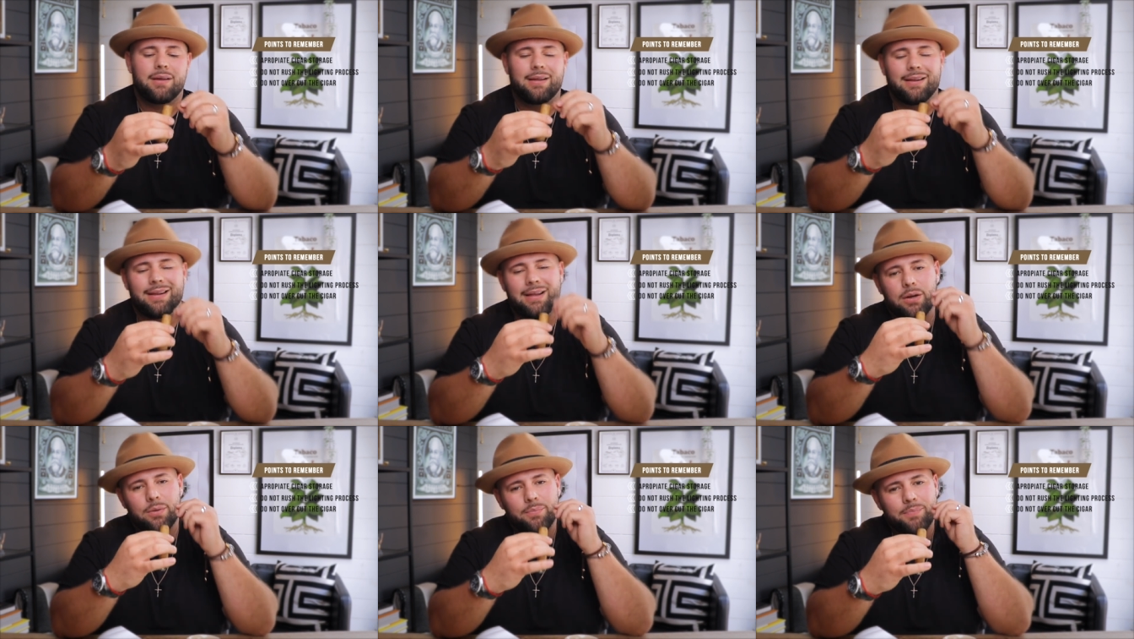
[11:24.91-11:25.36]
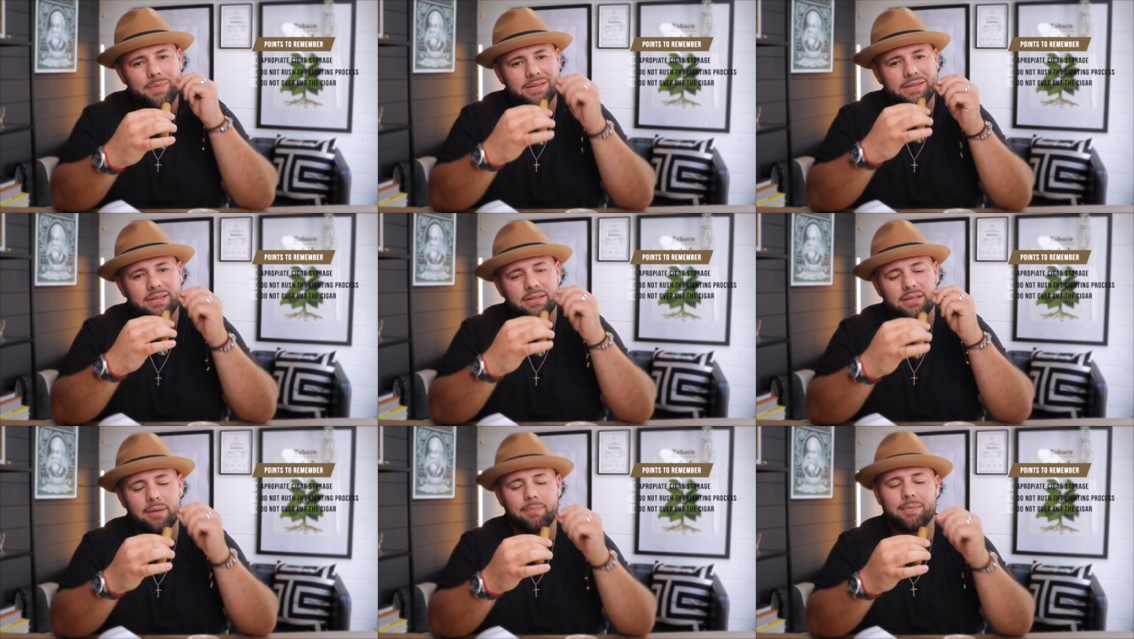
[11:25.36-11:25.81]
little
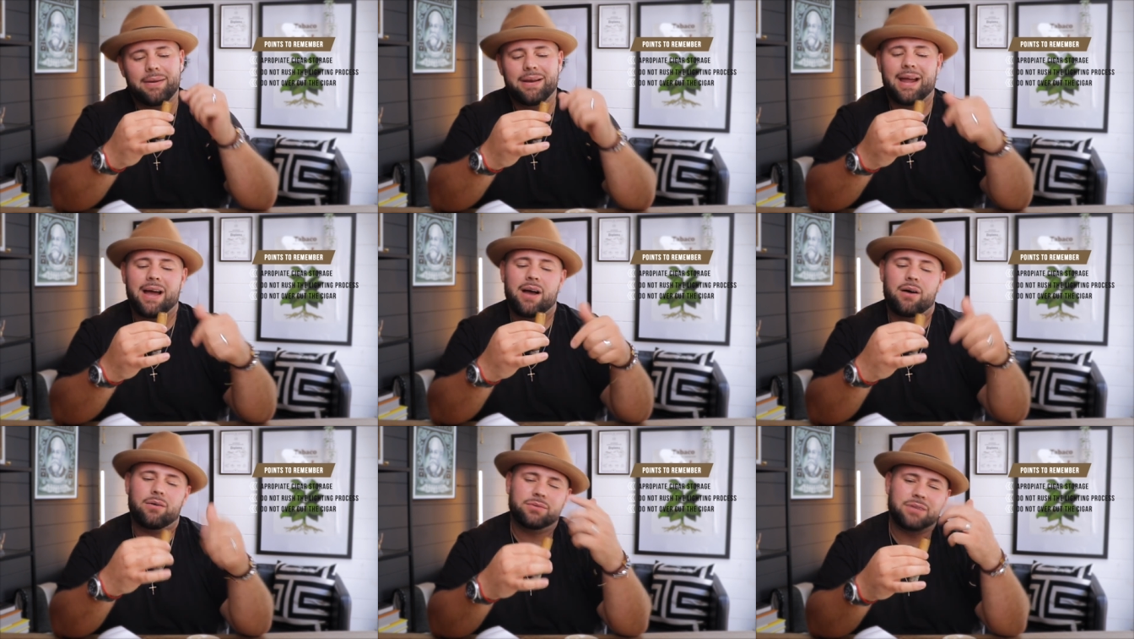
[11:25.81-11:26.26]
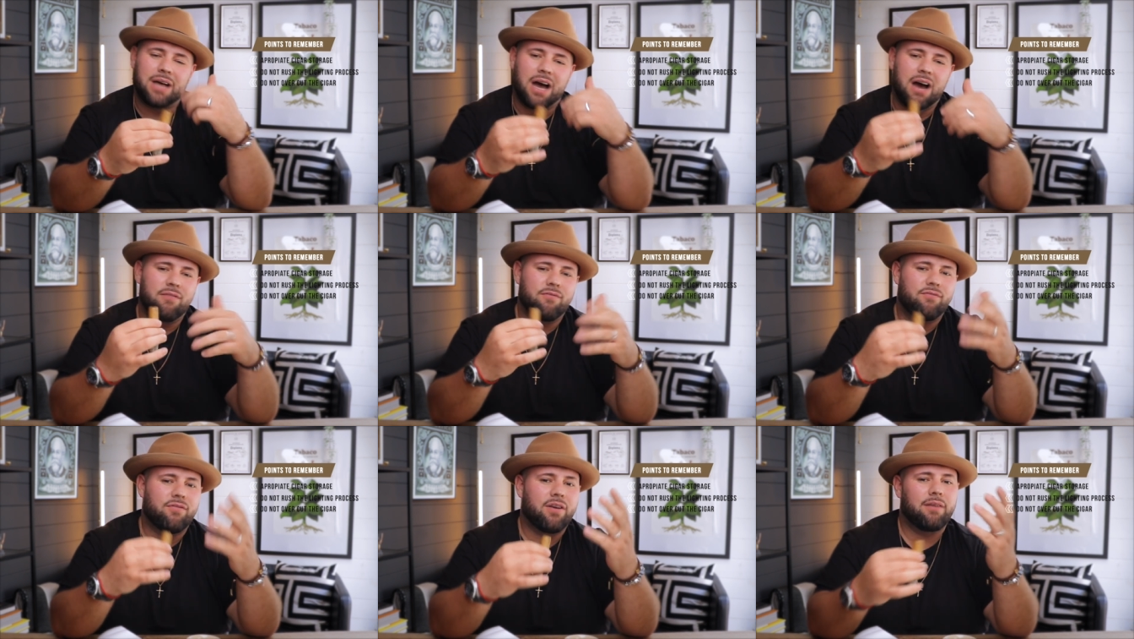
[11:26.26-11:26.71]
pieces coming out,
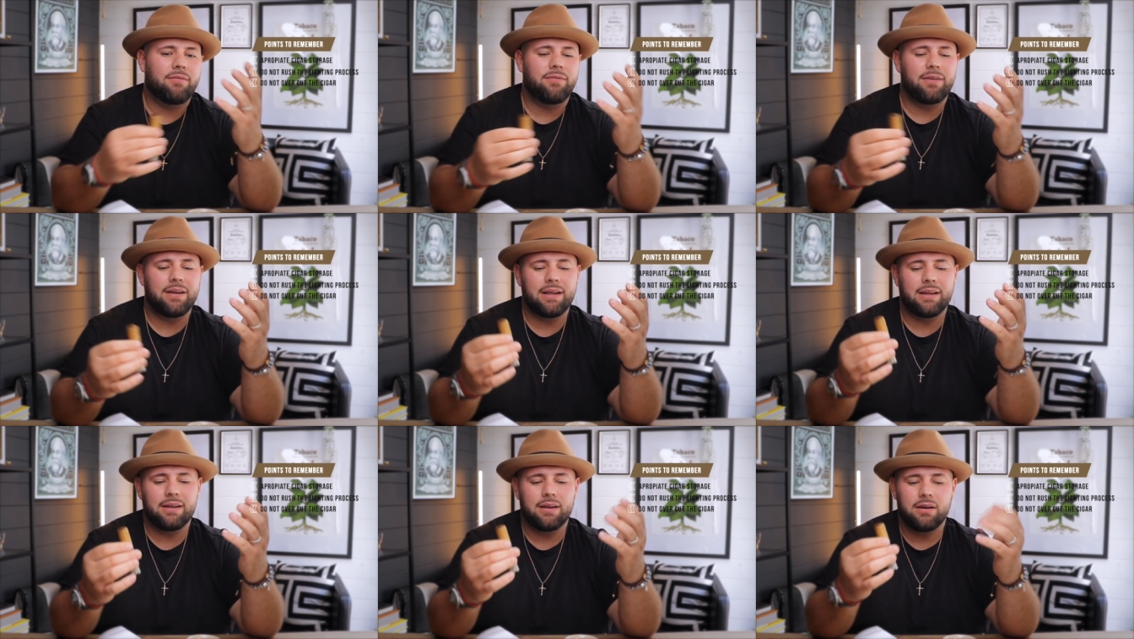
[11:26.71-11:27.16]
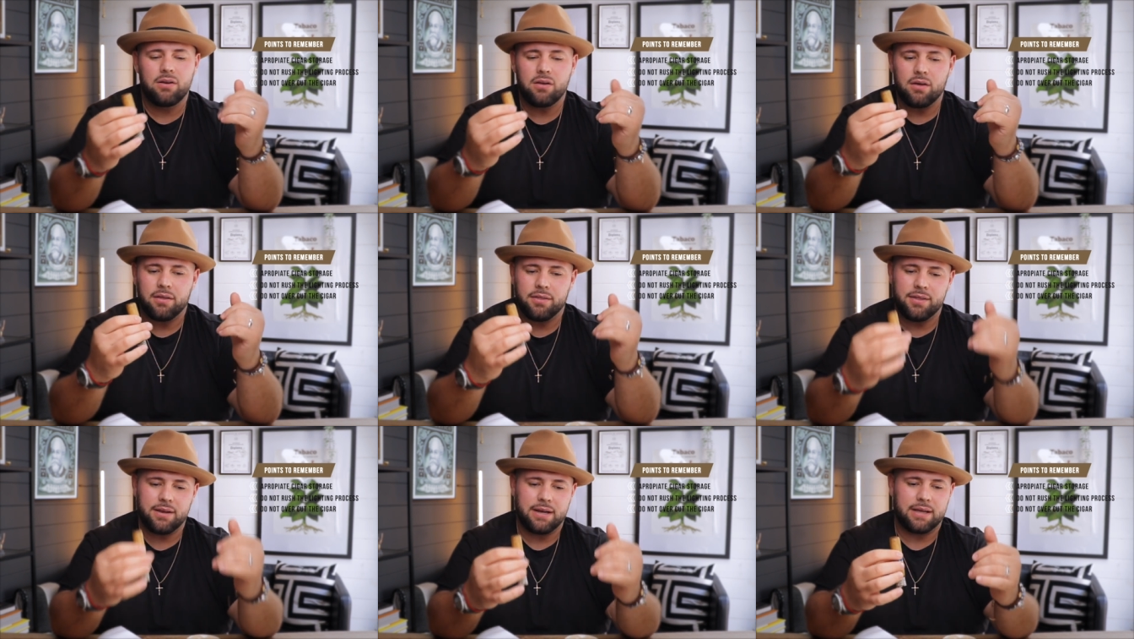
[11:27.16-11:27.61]
unraveling,
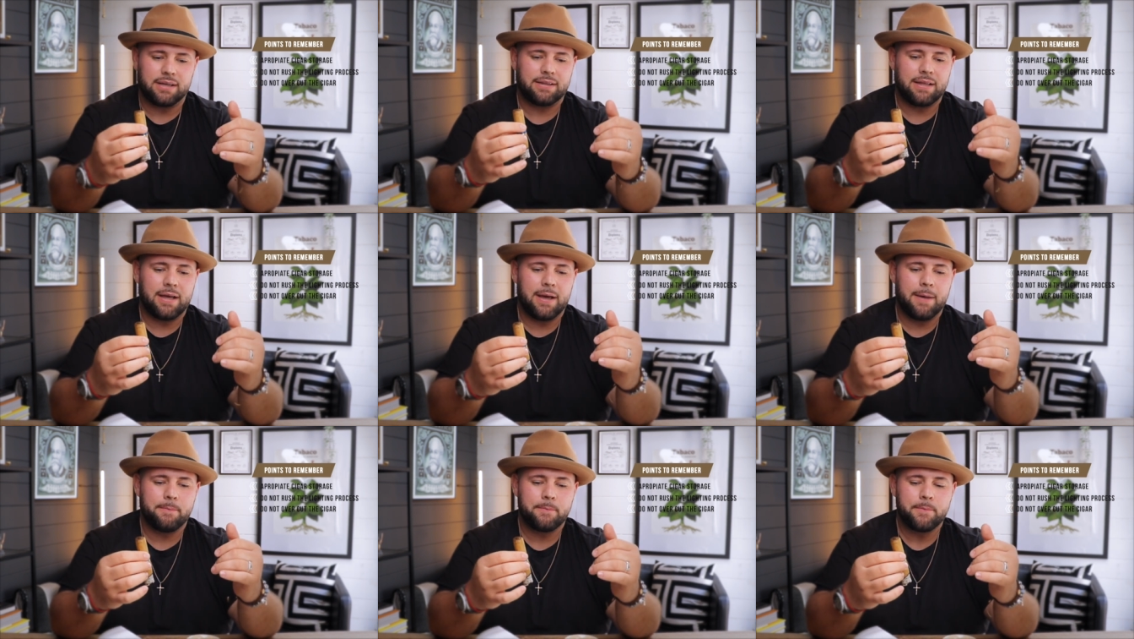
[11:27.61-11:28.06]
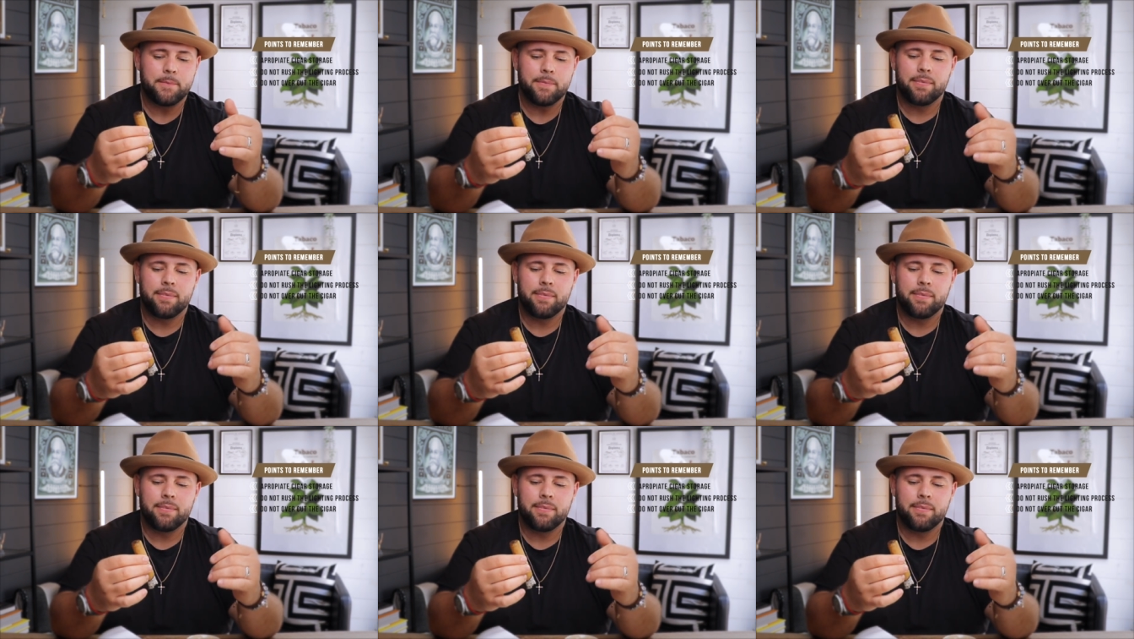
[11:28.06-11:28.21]
nothing like that.